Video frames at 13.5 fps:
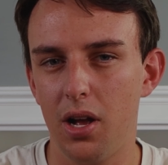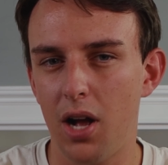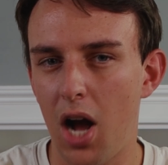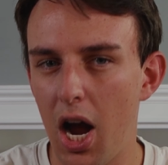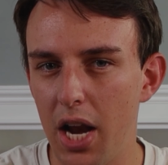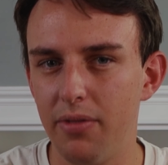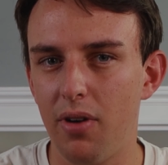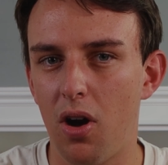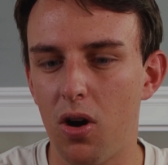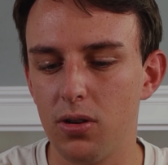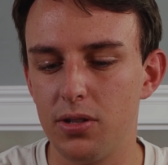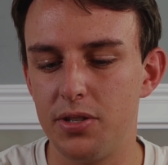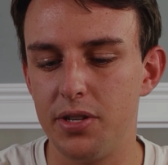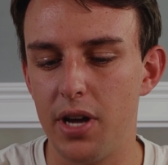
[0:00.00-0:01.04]
kind of a
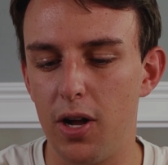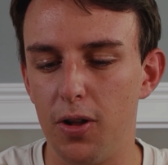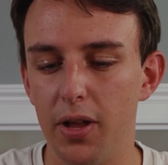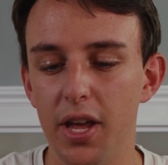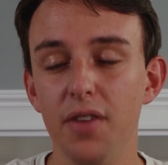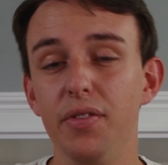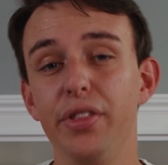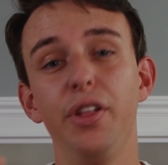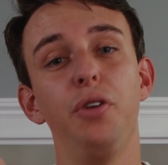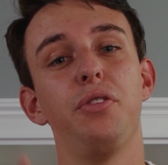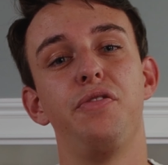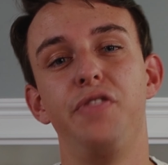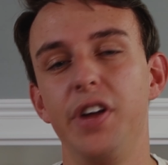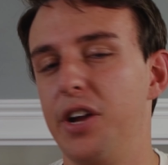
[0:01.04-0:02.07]
hard sell, even though
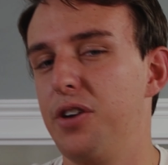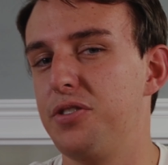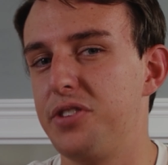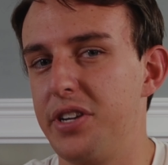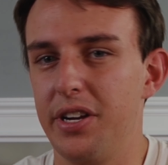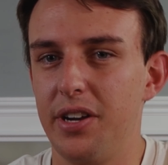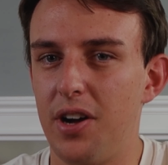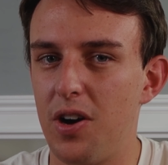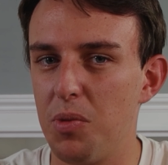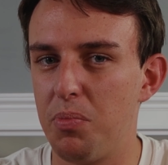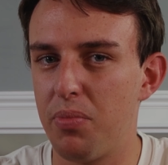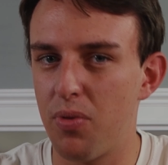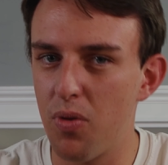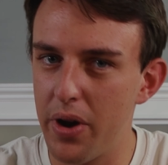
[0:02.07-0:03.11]
the figures in it are
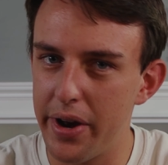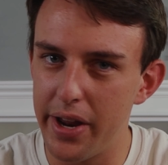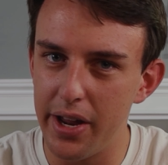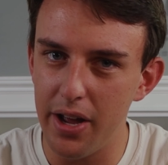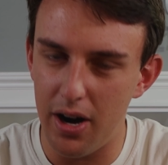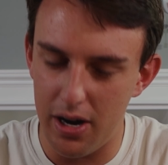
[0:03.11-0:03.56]
pretty